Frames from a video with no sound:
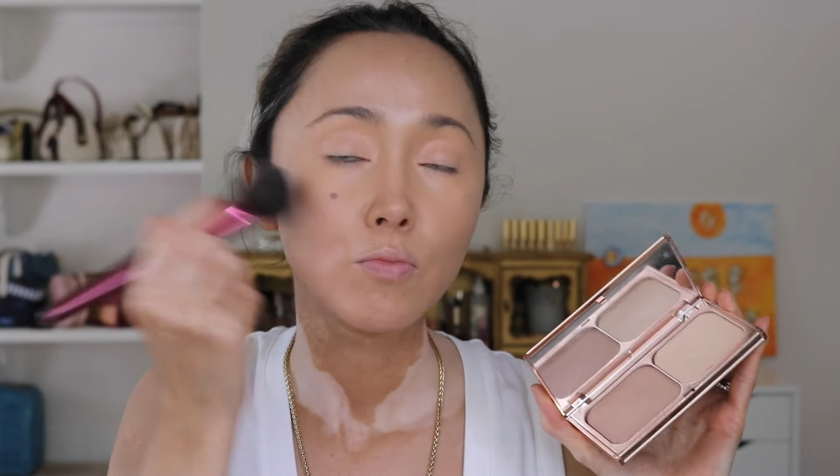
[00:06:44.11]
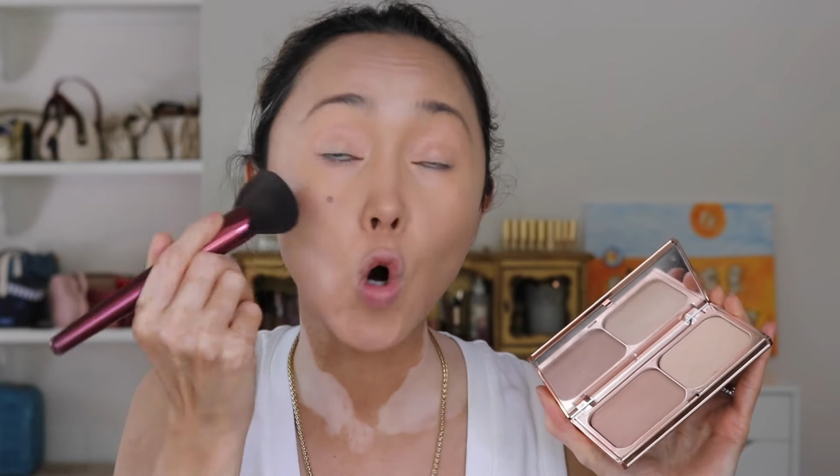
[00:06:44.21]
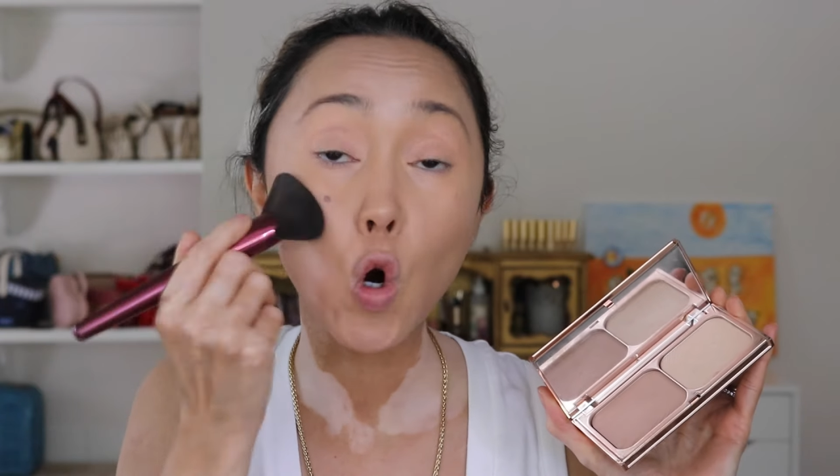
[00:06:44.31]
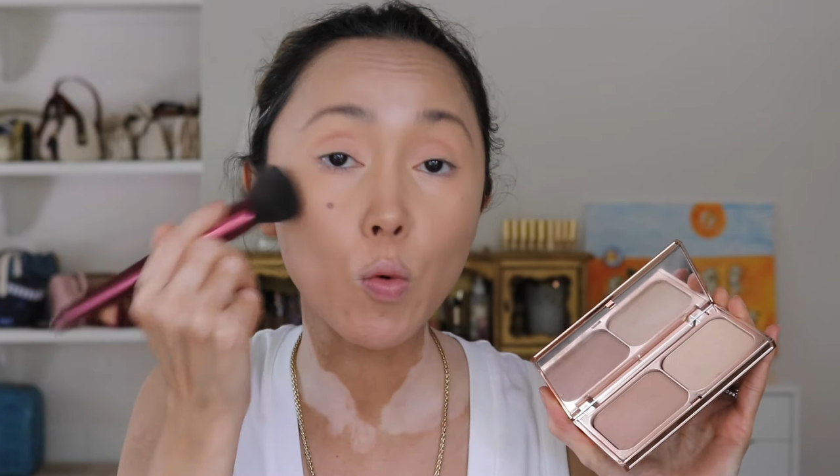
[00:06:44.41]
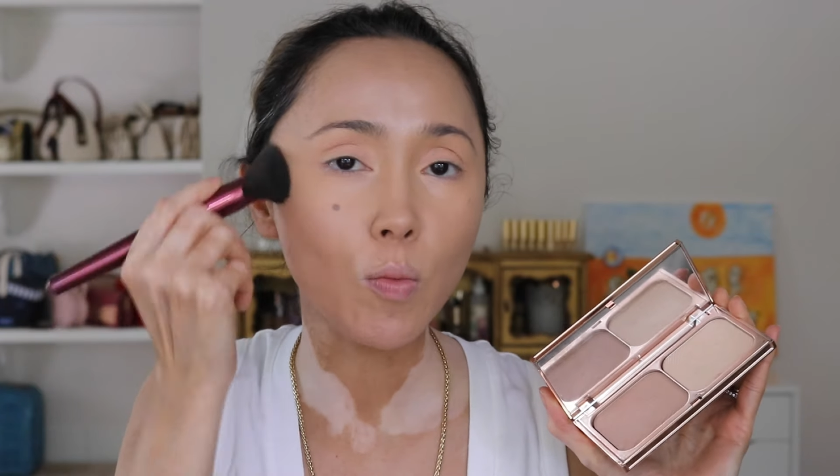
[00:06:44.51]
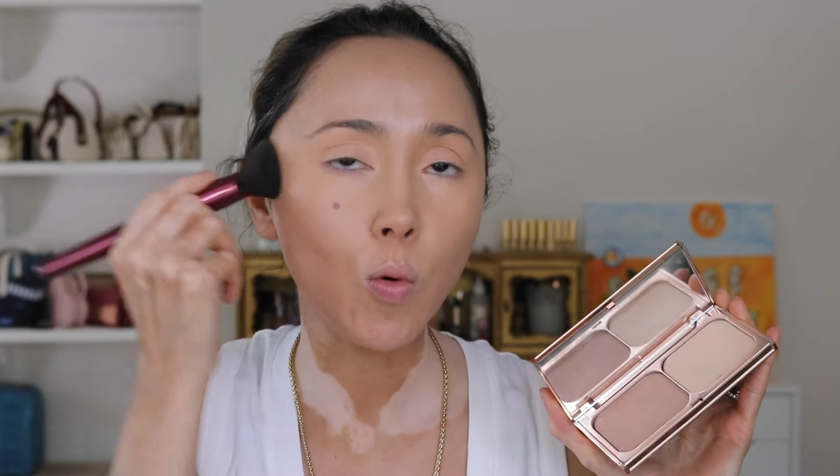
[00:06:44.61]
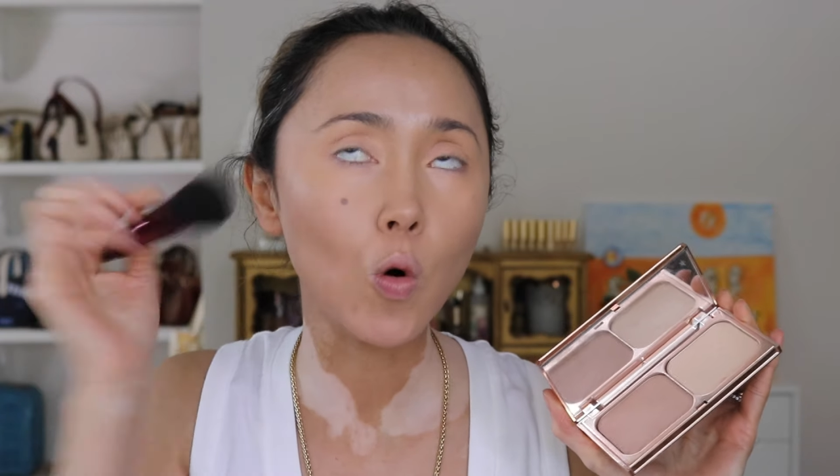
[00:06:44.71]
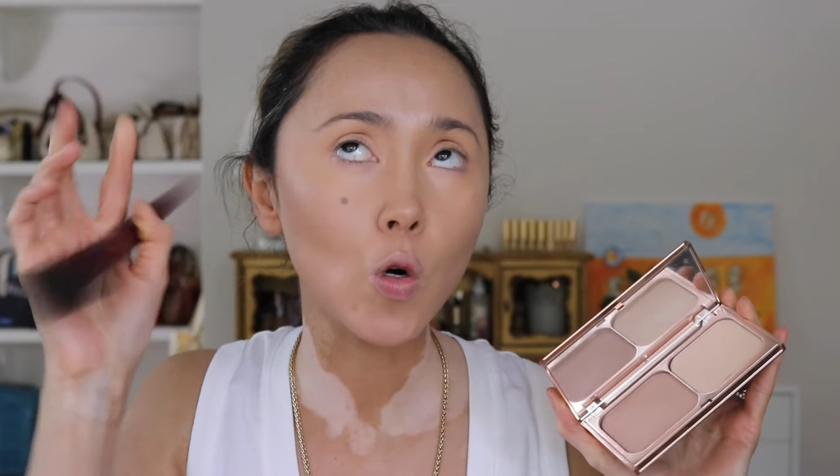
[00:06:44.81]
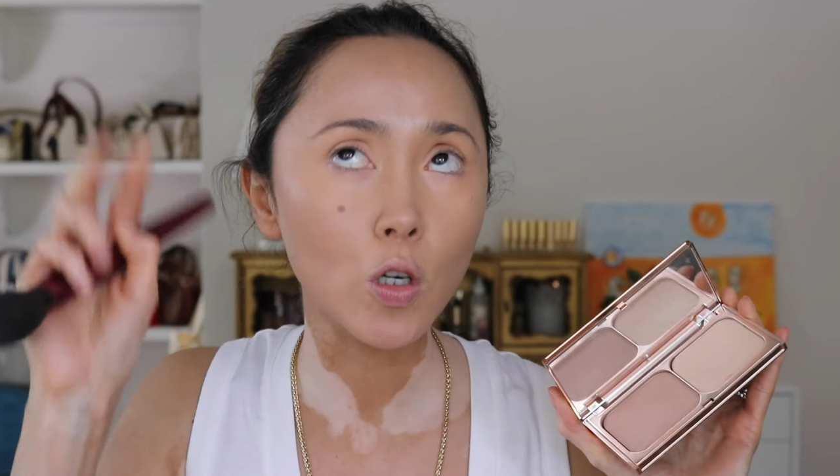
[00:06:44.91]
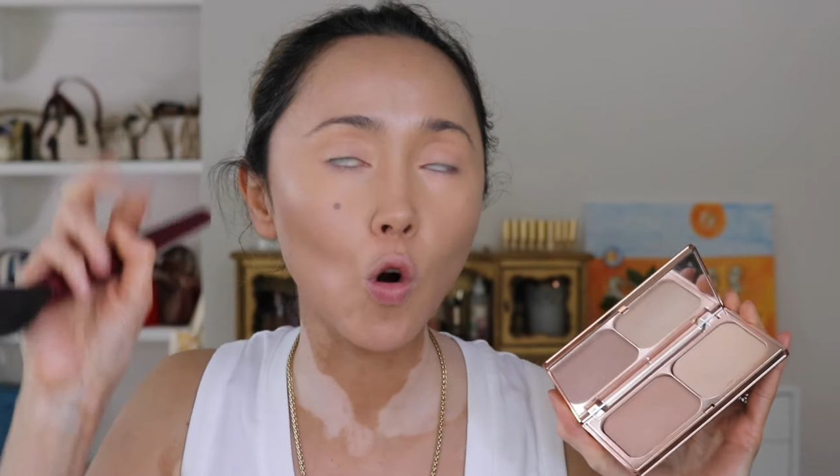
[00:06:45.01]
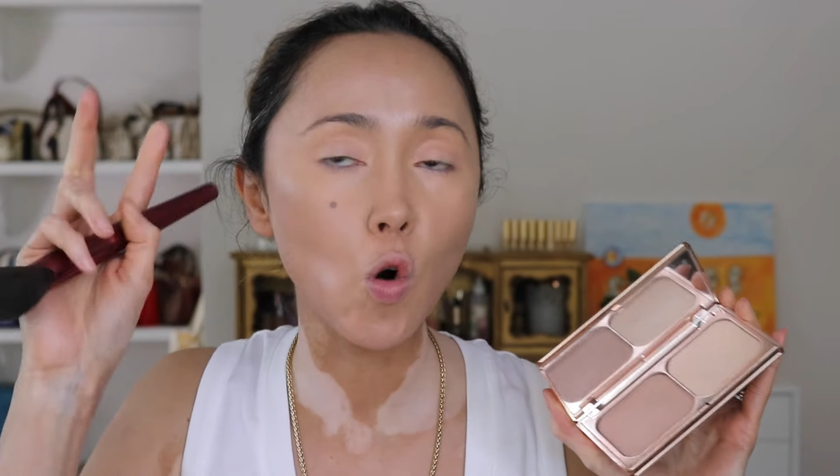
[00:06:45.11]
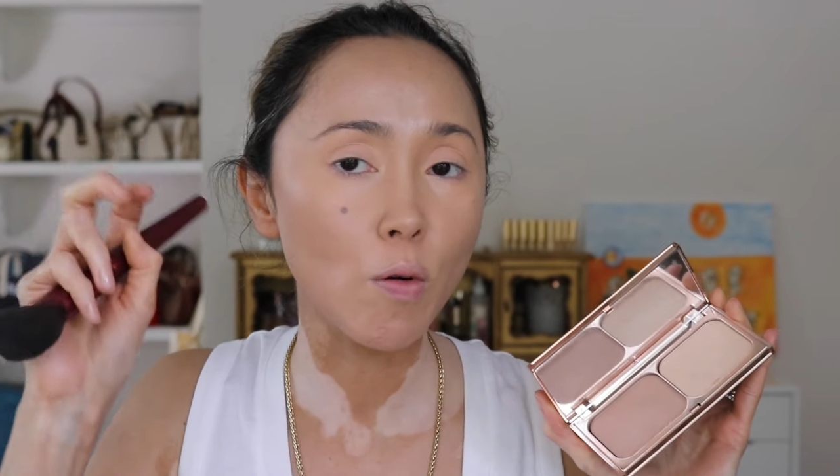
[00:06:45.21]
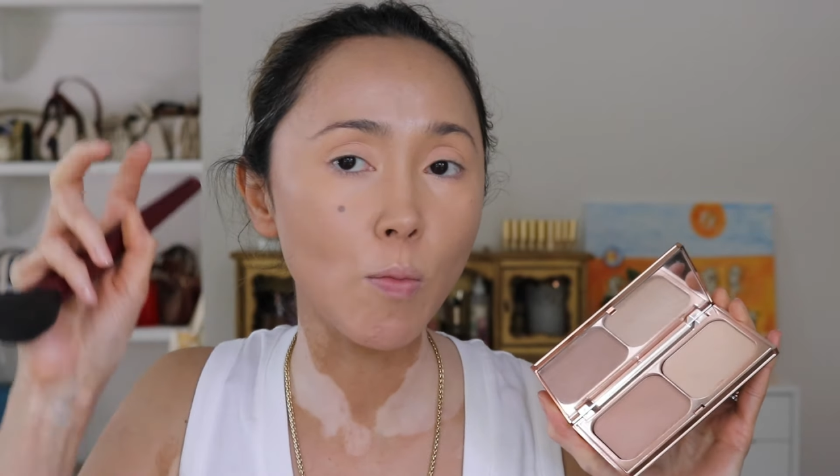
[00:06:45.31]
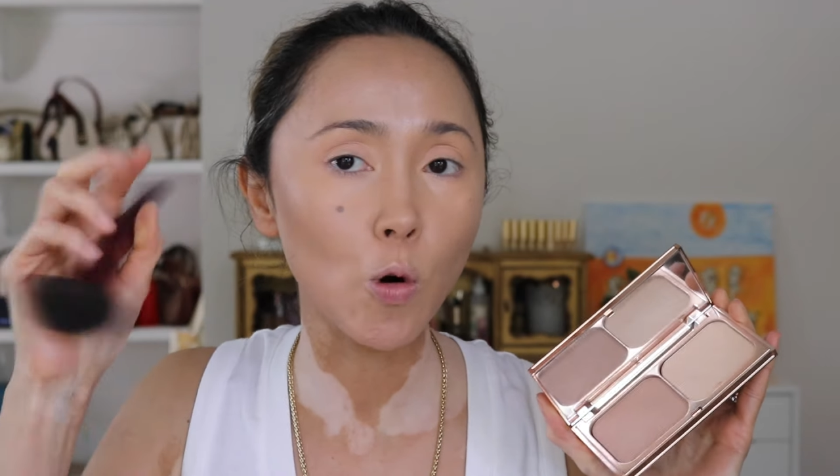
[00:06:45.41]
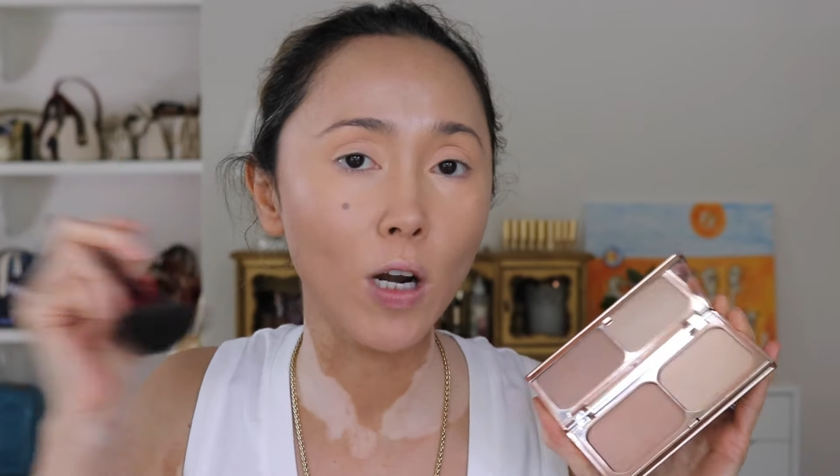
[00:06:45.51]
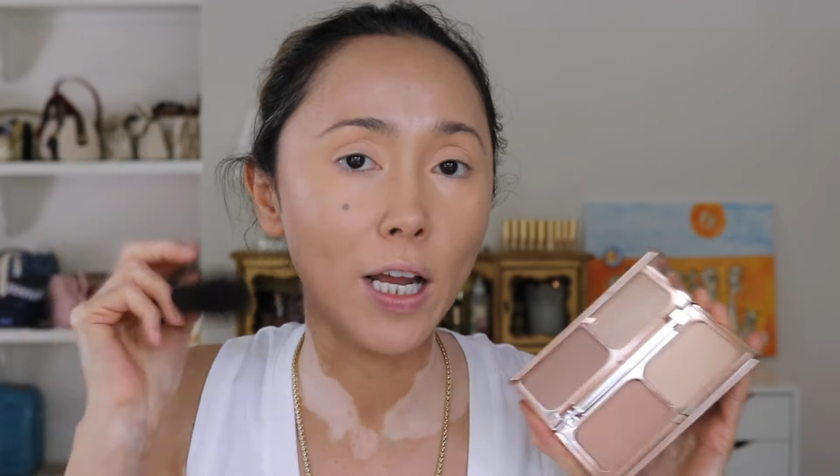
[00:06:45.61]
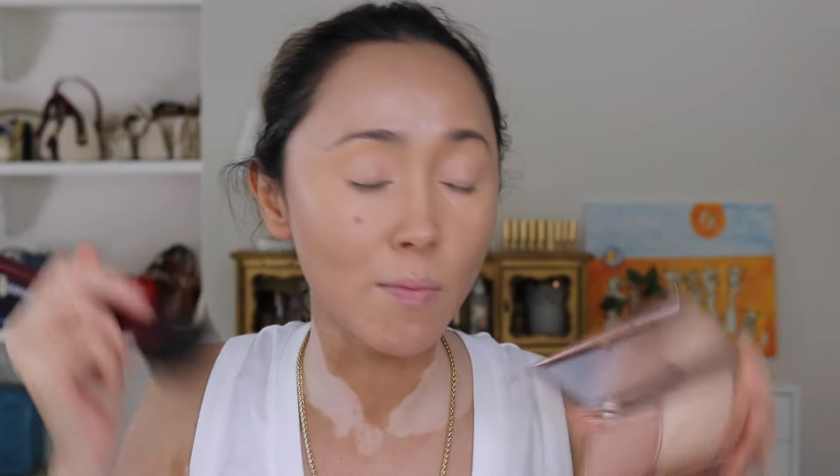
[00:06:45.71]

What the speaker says: overboard, like